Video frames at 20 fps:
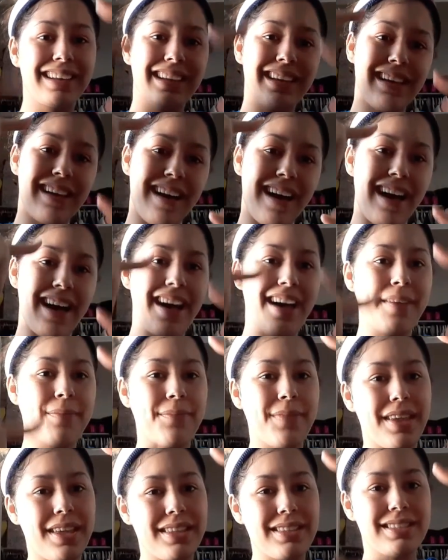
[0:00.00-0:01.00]

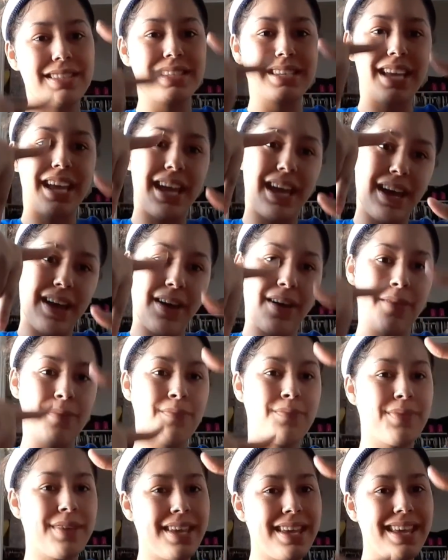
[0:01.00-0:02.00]
Comment
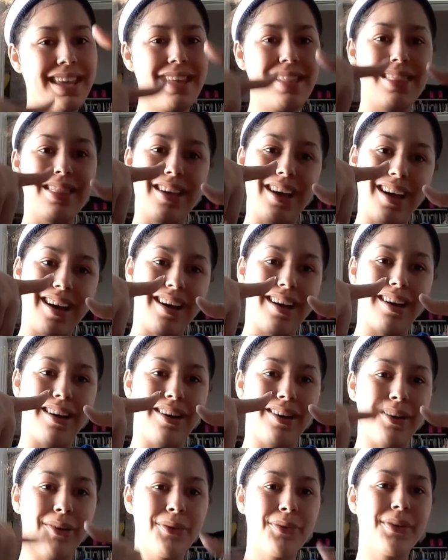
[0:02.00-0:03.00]
down
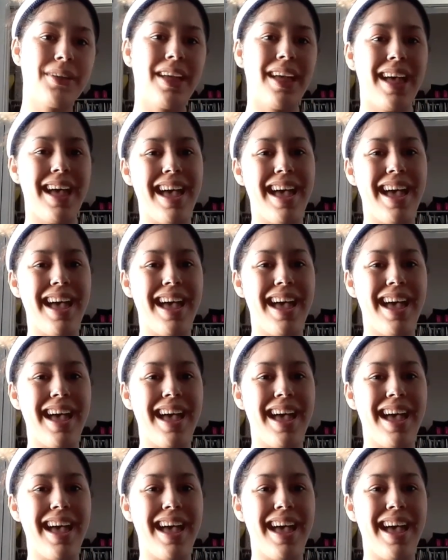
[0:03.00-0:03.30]
below.